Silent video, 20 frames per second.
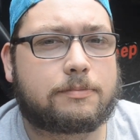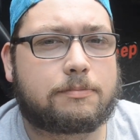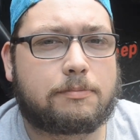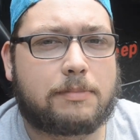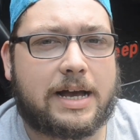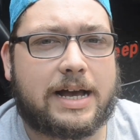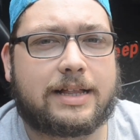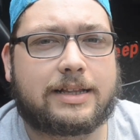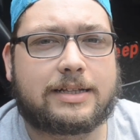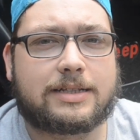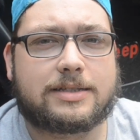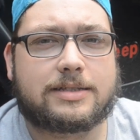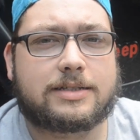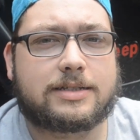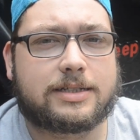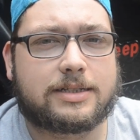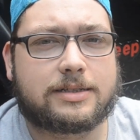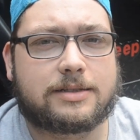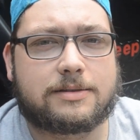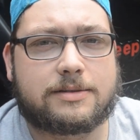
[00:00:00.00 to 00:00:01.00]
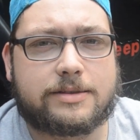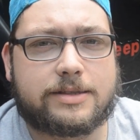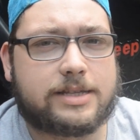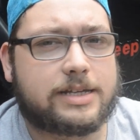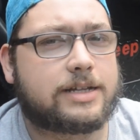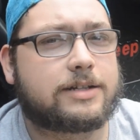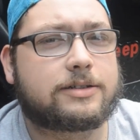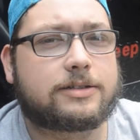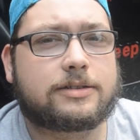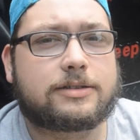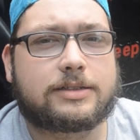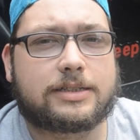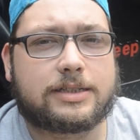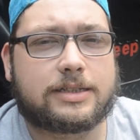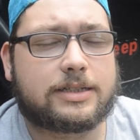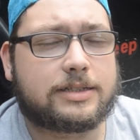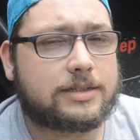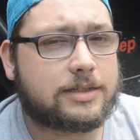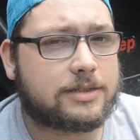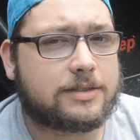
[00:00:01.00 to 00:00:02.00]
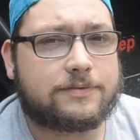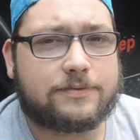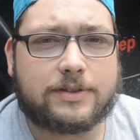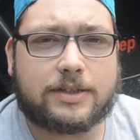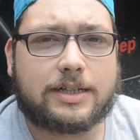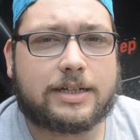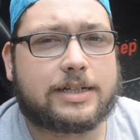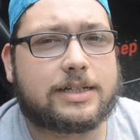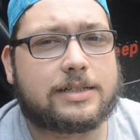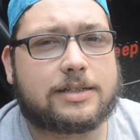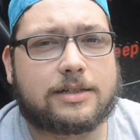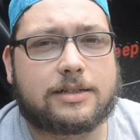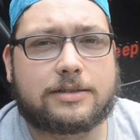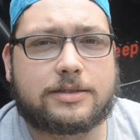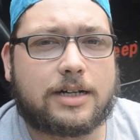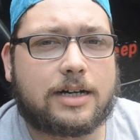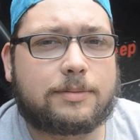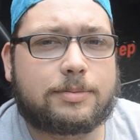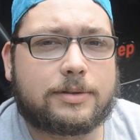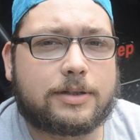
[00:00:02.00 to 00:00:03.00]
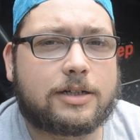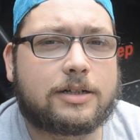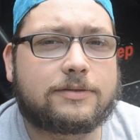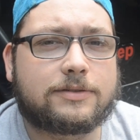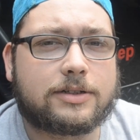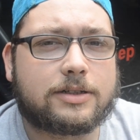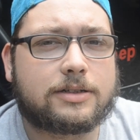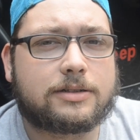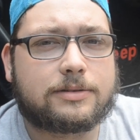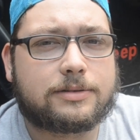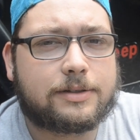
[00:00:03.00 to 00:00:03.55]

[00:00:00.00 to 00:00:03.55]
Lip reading: balanced and centered, and it doesn't feel like it's going to topple over.